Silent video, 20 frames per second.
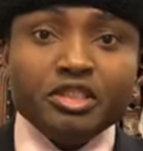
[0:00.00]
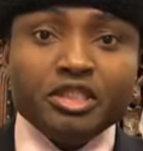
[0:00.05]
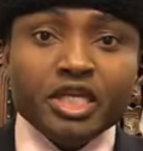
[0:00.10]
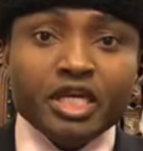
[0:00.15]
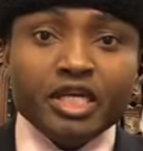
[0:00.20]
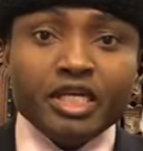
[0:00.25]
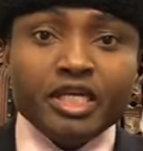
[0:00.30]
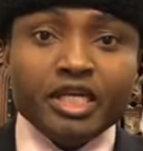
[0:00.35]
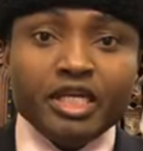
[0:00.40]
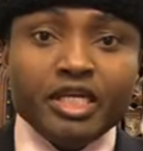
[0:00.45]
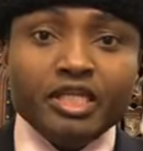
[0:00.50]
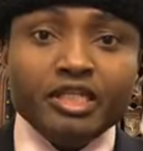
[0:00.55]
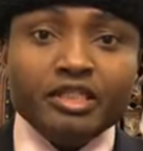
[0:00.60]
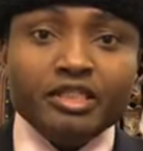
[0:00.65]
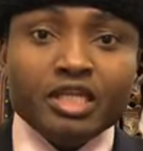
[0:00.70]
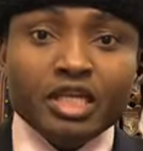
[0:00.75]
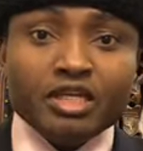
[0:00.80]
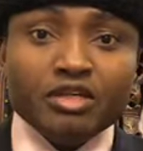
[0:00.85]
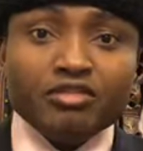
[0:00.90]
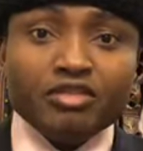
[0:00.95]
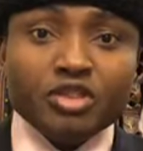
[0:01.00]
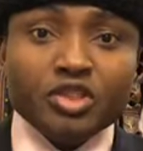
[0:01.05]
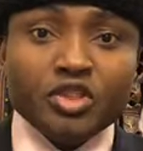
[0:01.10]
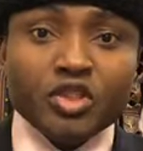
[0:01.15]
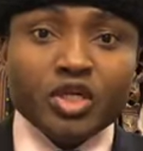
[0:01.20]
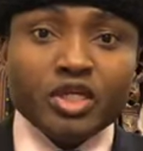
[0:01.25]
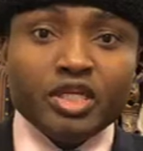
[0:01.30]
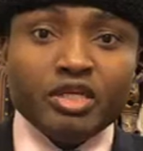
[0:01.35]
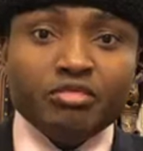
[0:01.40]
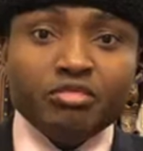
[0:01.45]
Terry, thank you for
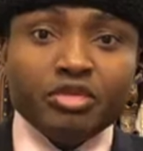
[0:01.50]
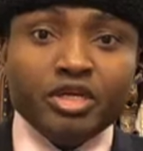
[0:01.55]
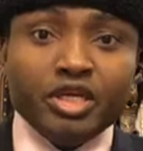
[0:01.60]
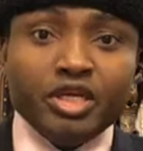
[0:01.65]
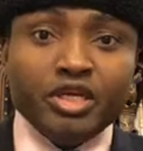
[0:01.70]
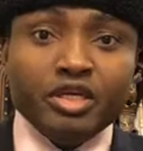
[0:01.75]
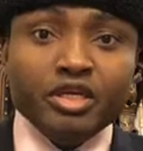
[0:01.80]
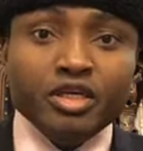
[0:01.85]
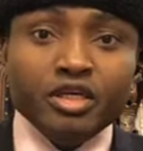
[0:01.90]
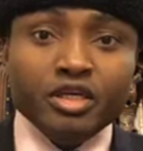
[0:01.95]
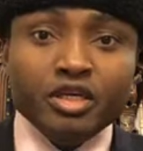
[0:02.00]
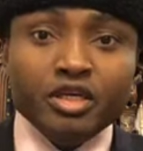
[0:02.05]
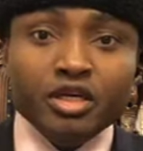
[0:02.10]
joining me.